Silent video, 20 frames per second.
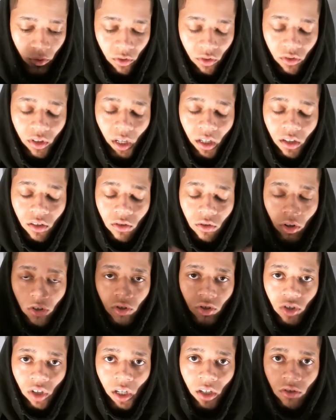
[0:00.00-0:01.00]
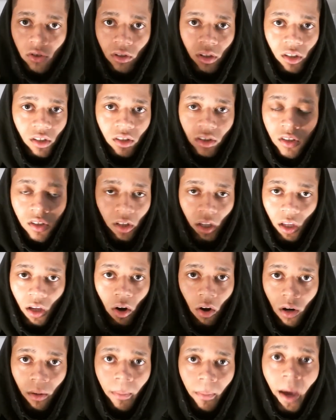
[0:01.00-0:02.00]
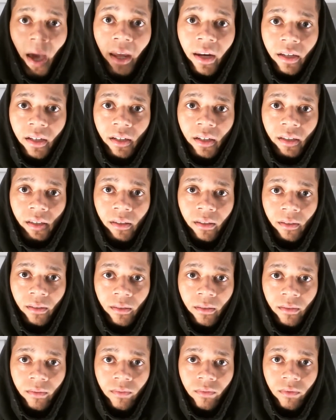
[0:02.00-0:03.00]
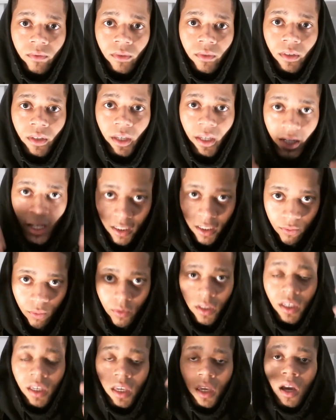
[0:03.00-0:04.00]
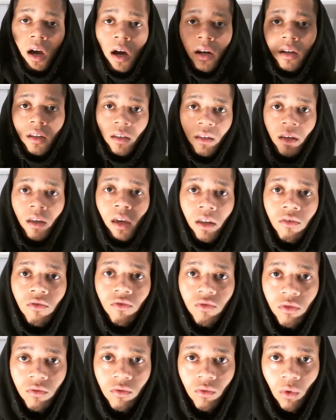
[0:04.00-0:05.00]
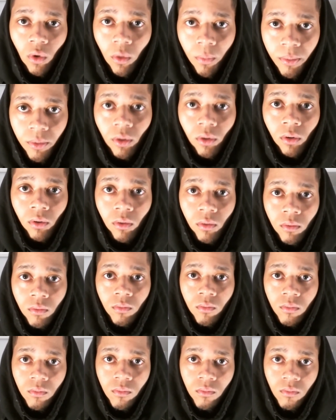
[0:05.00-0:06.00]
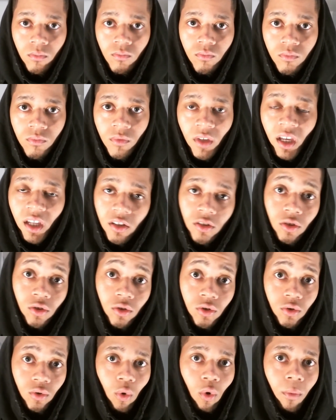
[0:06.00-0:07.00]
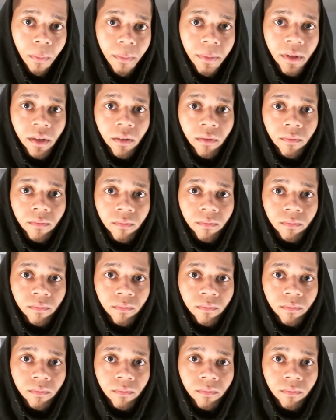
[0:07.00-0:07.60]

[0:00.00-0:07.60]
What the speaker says: things start changing automatically, and that's where the chaotic energy of Scorpio. And it's a scorpion,